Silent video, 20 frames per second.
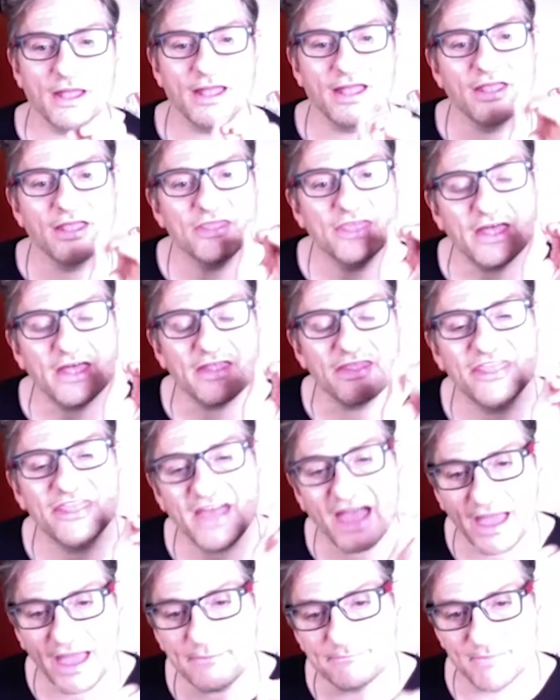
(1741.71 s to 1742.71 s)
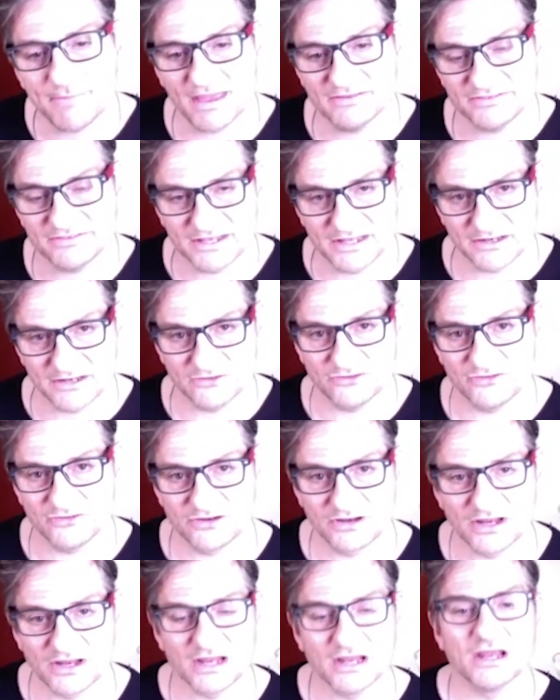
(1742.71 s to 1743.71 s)
that
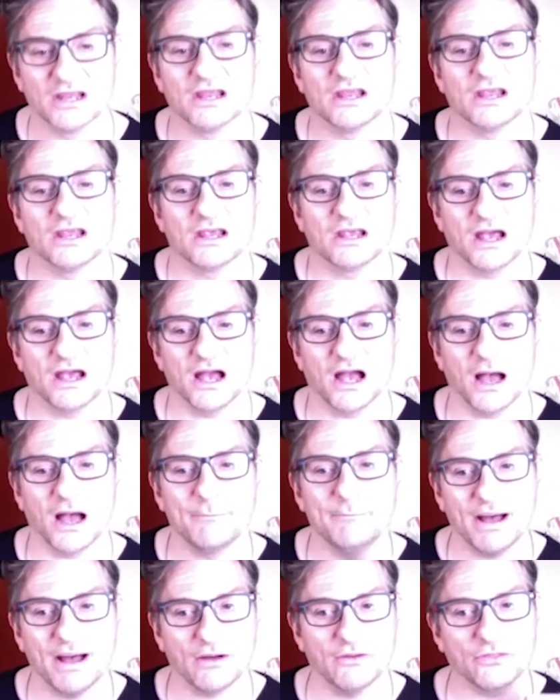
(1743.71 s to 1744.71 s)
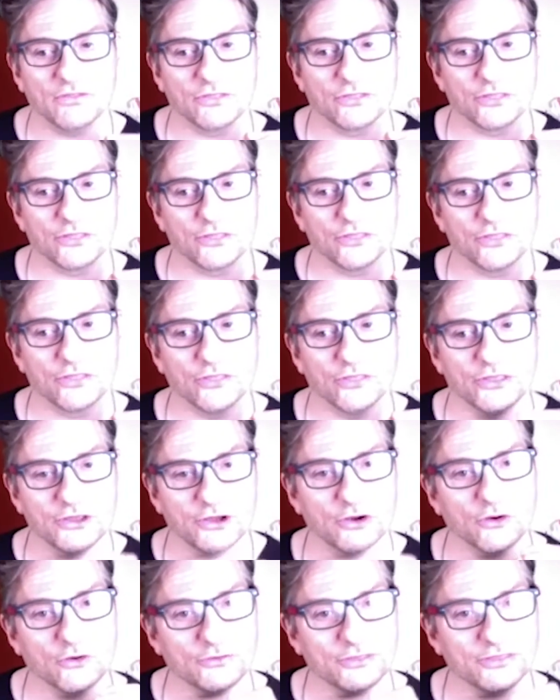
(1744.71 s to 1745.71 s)
message about
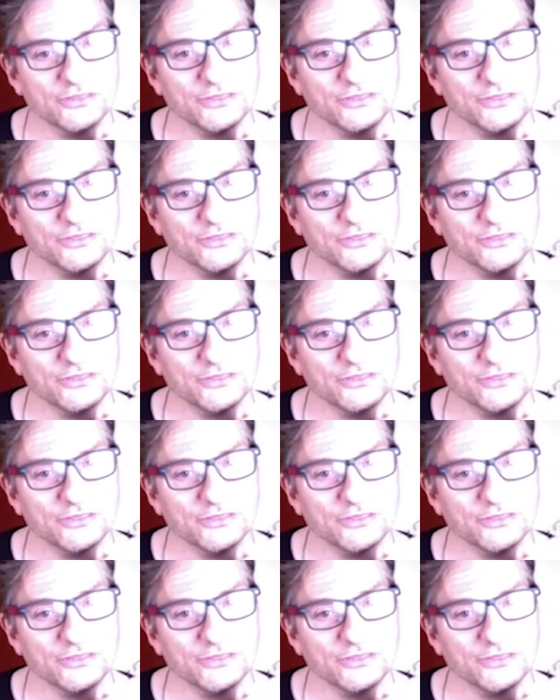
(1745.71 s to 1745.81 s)
the earth